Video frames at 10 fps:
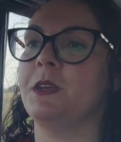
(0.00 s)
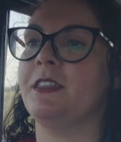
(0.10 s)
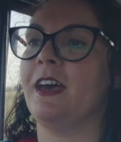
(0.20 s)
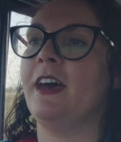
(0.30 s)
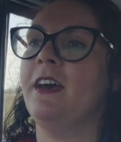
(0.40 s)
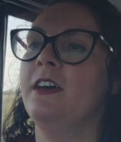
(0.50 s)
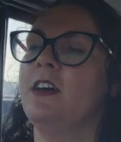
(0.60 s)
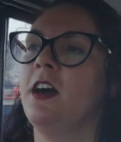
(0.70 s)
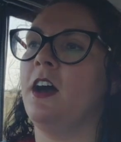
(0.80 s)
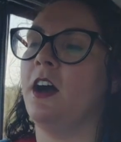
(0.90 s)
there
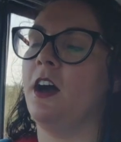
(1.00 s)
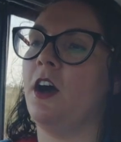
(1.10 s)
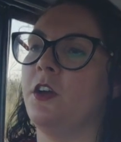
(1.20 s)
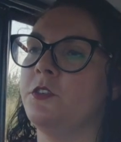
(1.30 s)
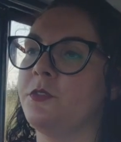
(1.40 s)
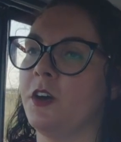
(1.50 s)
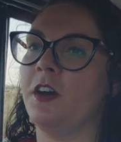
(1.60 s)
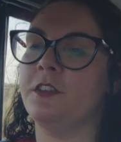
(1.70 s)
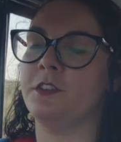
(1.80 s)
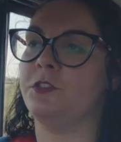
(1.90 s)

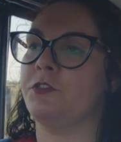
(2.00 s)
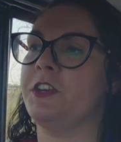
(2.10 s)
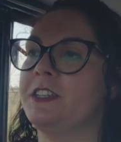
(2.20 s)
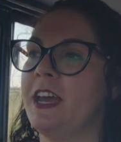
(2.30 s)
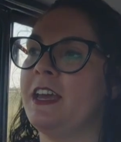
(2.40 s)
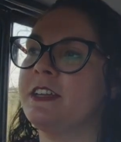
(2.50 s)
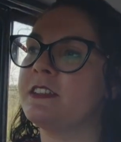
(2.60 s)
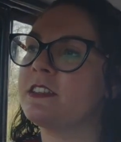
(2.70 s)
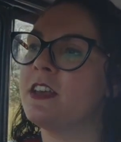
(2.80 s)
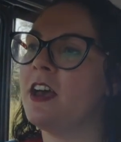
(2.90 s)
over the 3 days,